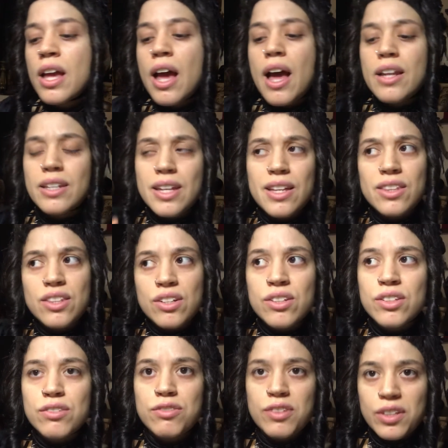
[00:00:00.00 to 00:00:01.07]
and yet they're
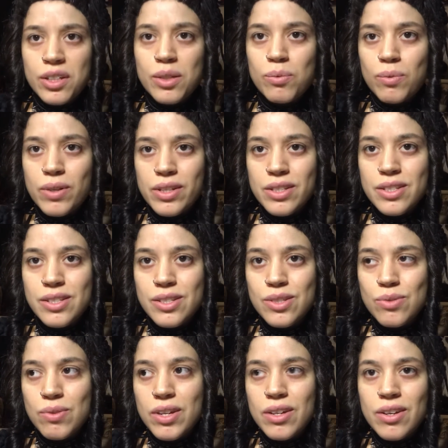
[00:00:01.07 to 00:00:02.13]
the fucking ones
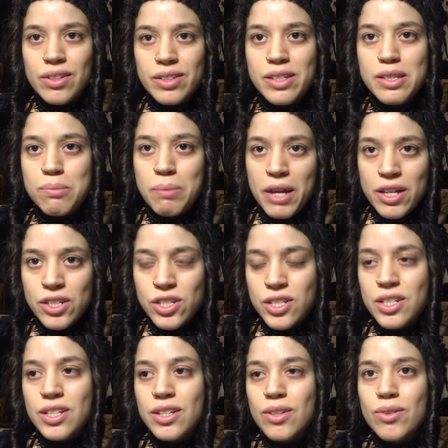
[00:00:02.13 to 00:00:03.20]
doing all this bad
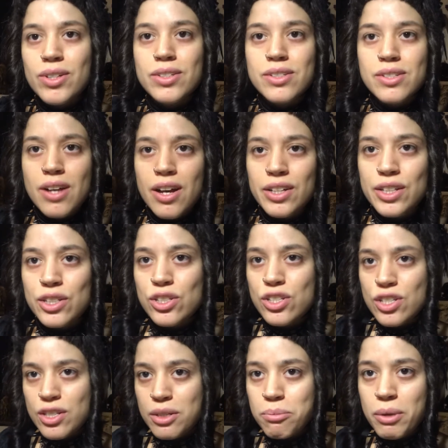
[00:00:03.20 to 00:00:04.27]
shit or talking
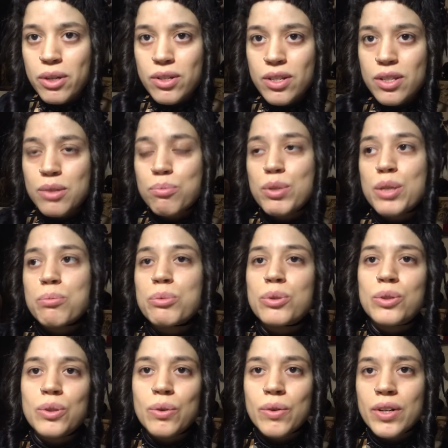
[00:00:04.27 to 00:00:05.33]
shit about other
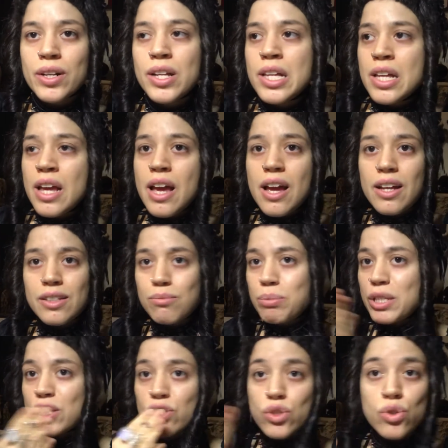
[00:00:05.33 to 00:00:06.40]
people or uh,
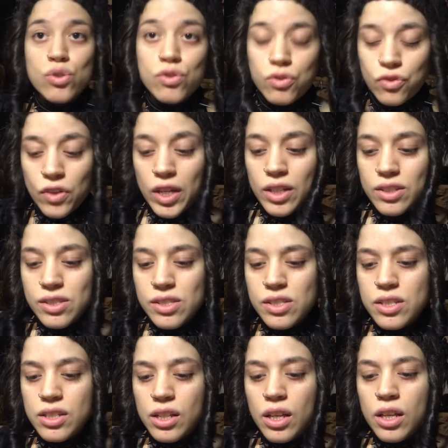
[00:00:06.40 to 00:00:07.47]
being
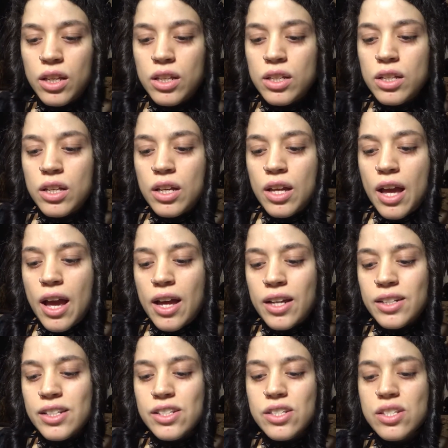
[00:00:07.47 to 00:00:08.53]
two-faced
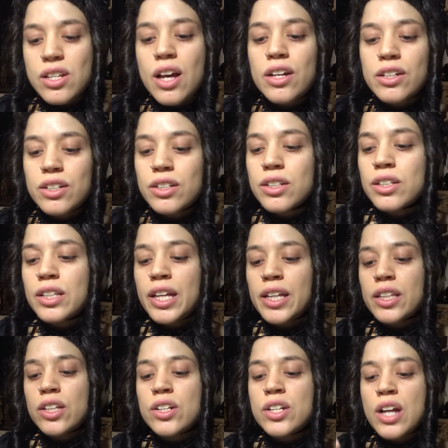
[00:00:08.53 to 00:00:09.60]
and it's not good like
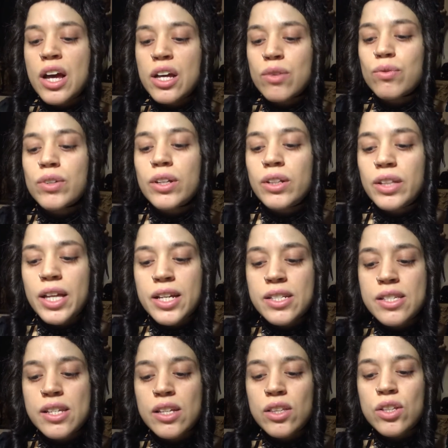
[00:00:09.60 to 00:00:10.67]
they're not
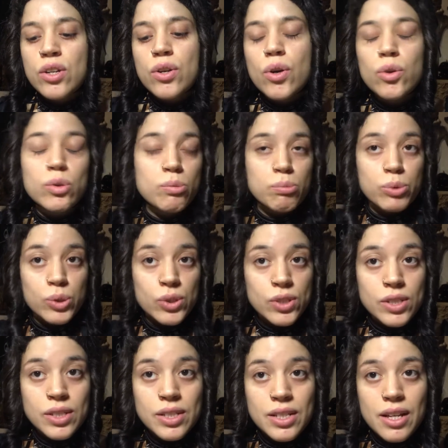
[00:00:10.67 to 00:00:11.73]
realizing their own
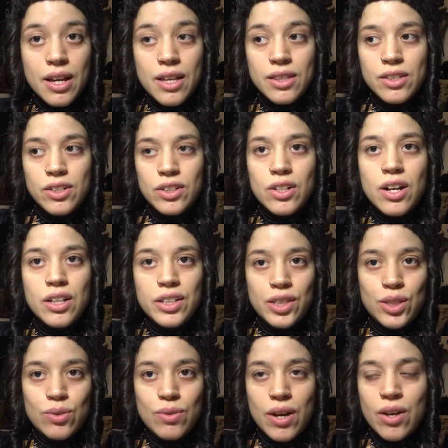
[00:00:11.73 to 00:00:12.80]
bullshit and they're calling
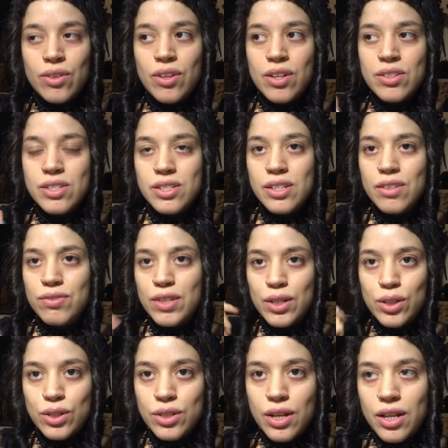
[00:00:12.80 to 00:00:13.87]
you out on stuff that
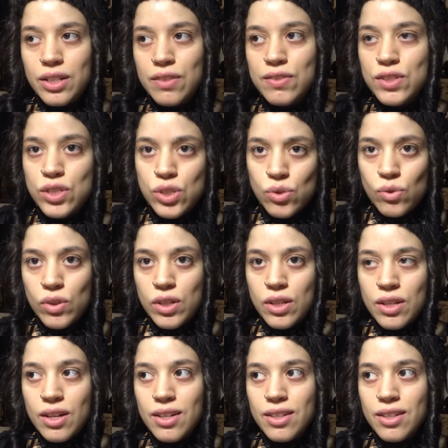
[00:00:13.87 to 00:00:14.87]
you're not even doing